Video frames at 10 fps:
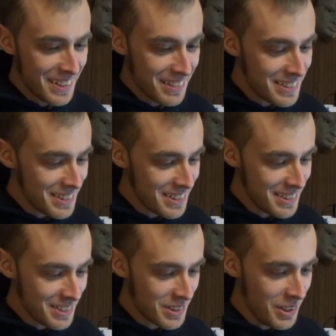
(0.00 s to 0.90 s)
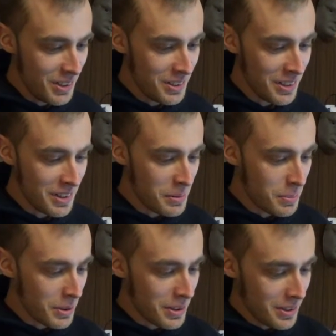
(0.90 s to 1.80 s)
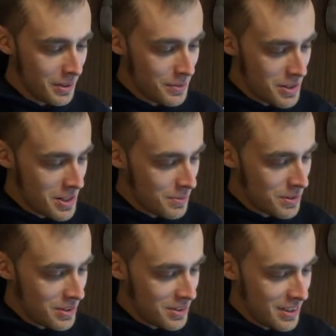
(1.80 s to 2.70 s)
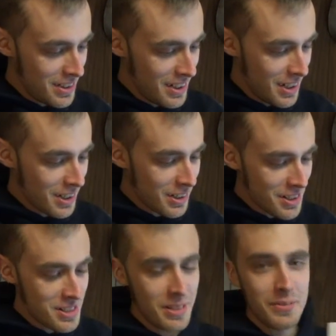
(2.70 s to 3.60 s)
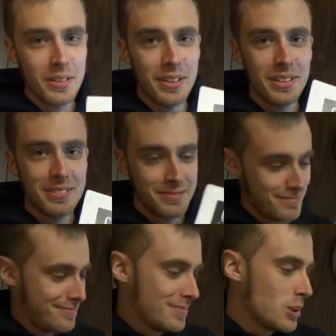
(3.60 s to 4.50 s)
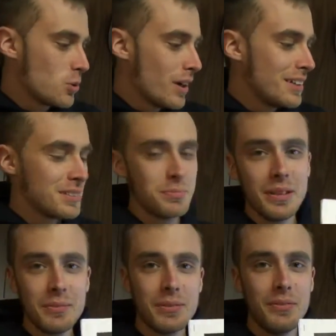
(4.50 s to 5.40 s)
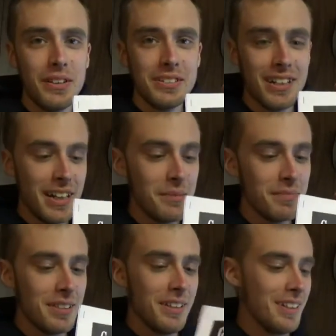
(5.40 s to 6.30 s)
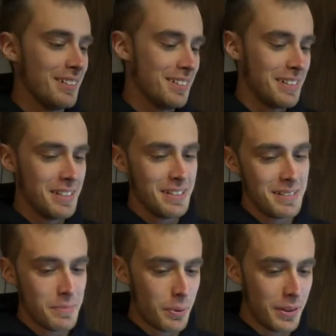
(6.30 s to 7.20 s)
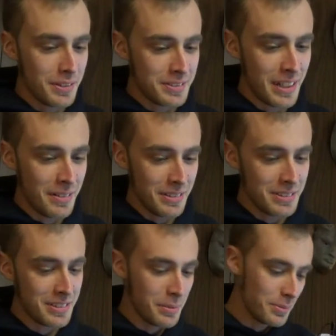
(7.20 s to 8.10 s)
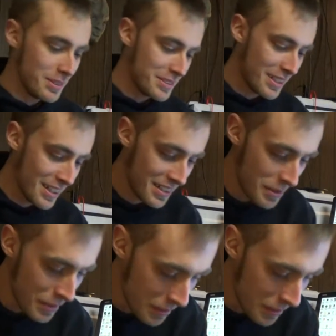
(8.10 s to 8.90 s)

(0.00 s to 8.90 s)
This is called The Book of the GMCC, a collection of the greatest memes of all time. He printed this out and stapled it together and